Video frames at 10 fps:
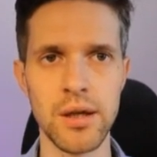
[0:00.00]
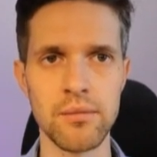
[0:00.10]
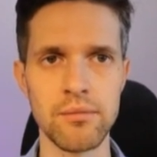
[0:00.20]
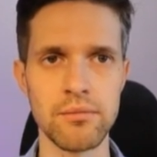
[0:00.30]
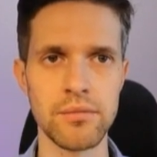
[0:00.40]

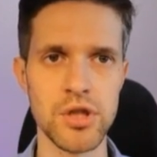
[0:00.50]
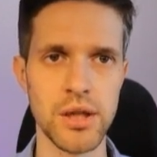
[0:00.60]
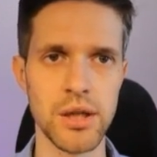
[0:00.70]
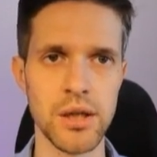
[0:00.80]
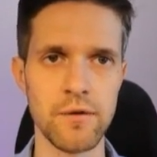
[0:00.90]
I'm
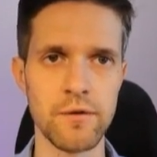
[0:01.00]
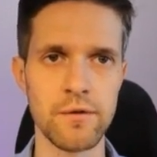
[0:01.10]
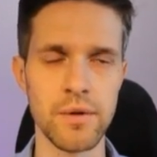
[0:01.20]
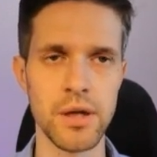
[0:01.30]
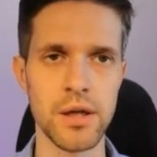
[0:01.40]
checking
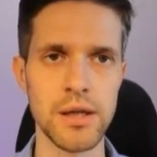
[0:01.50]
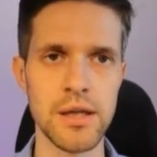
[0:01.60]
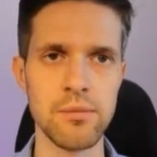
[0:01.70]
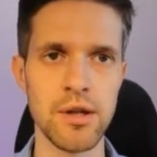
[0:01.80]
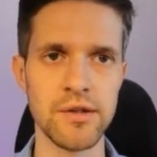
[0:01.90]
if
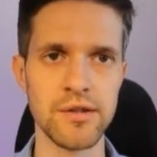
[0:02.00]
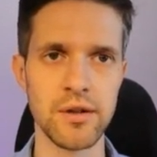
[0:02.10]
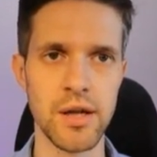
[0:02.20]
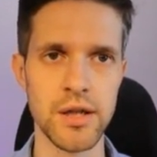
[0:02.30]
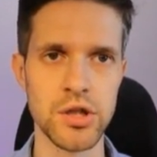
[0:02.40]
email is
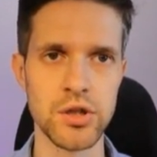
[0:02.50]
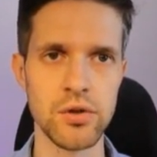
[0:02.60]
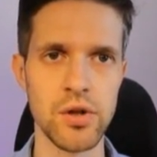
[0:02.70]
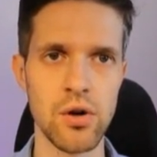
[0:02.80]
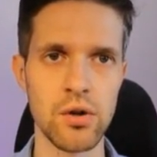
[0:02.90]
attached to
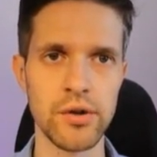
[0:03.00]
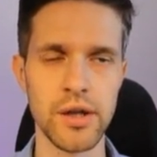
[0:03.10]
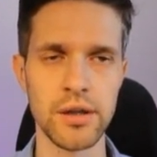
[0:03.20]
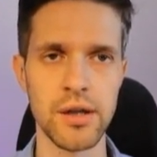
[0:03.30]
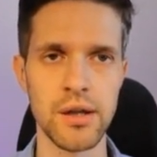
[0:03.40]
the contact,